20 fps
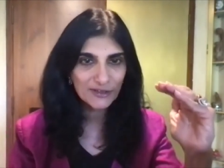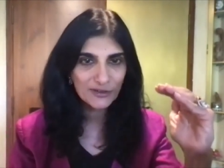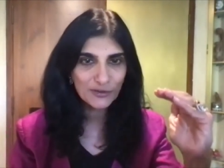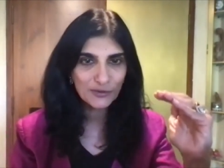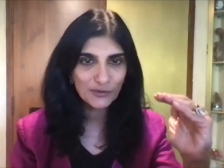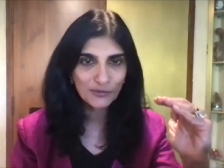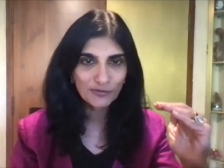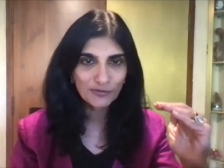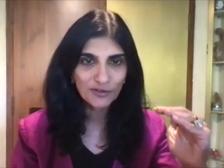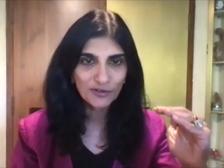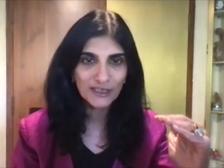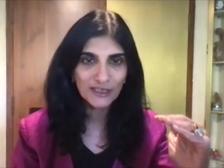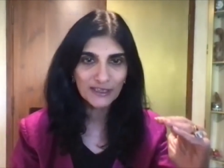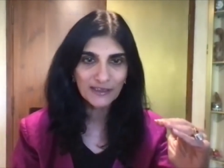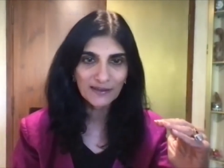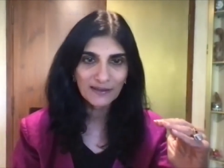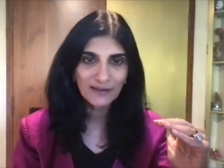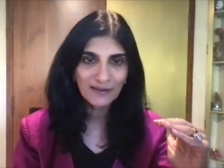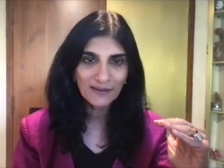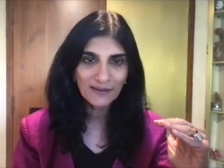through
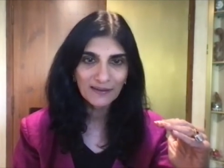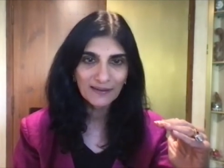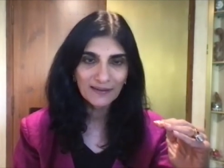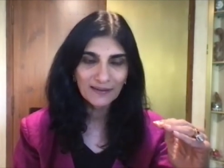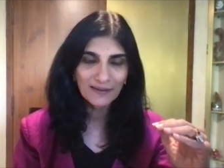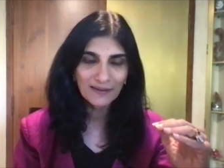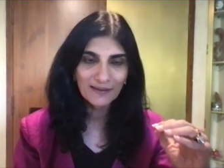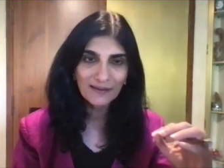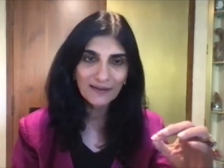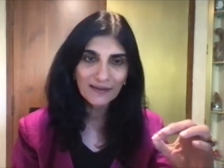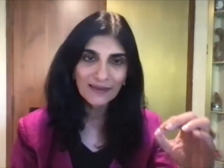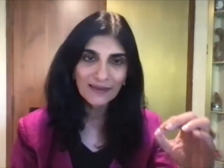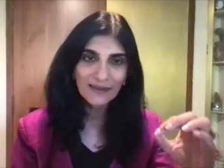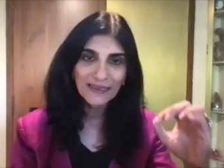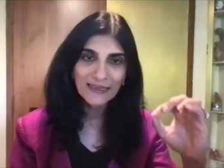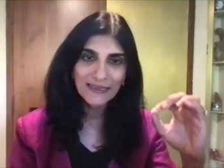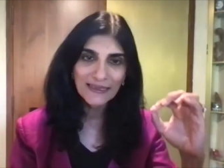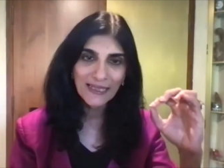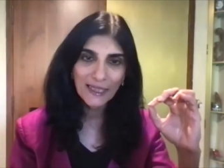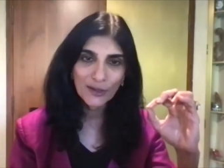further,
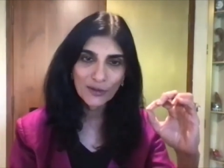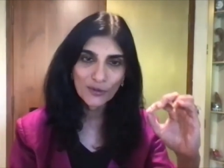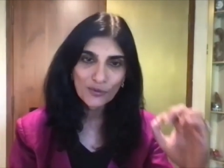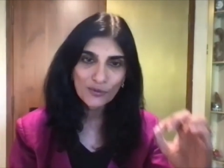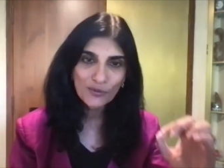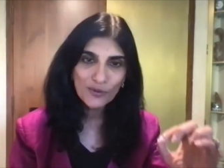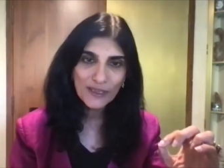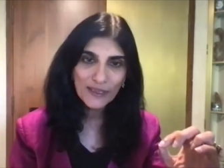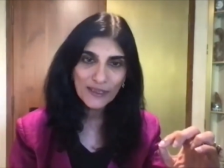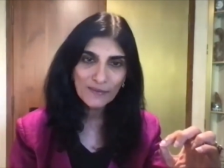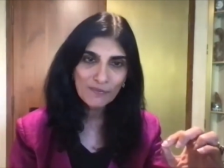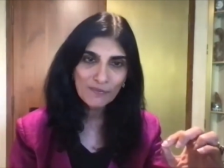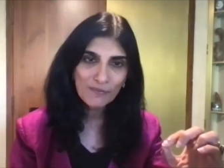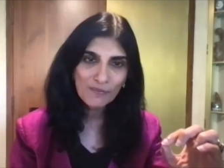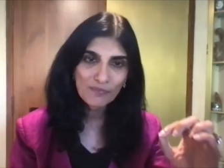tellurium